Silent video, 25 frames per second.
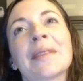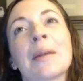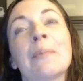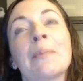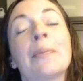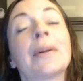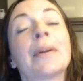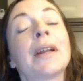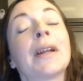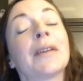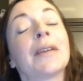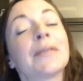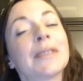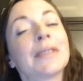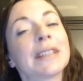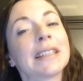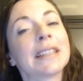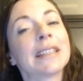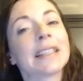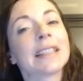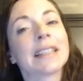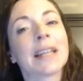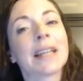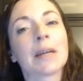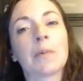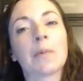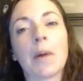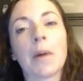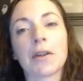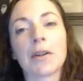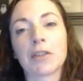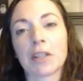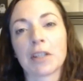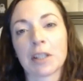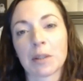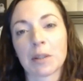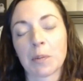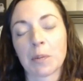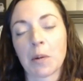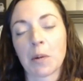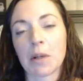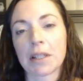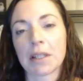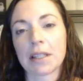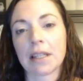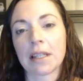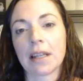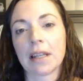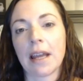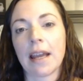but I really like watching
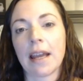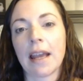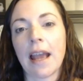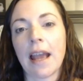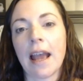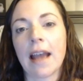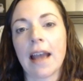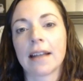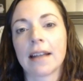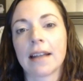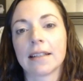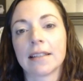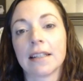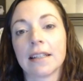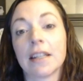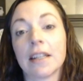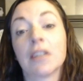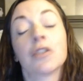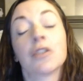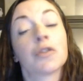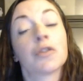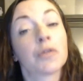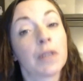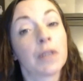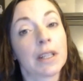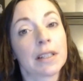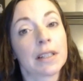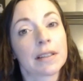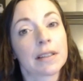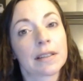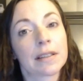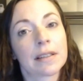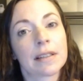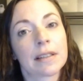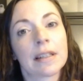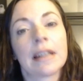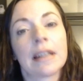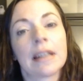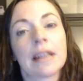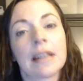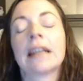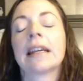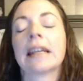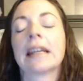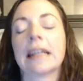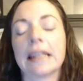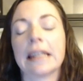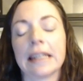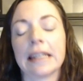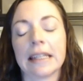sports, and I had an interest
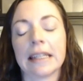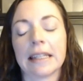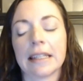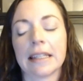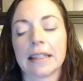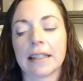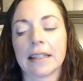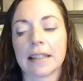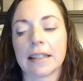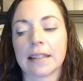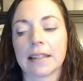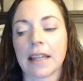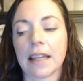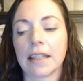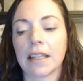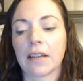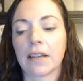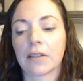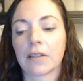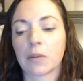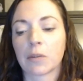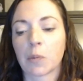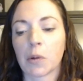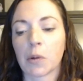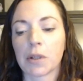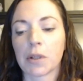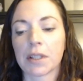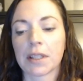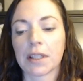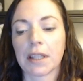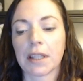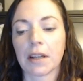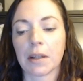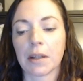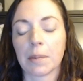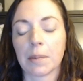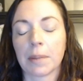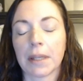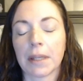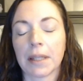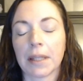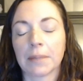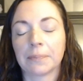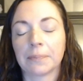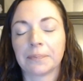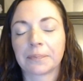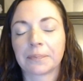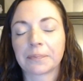in this idea of sports therapy.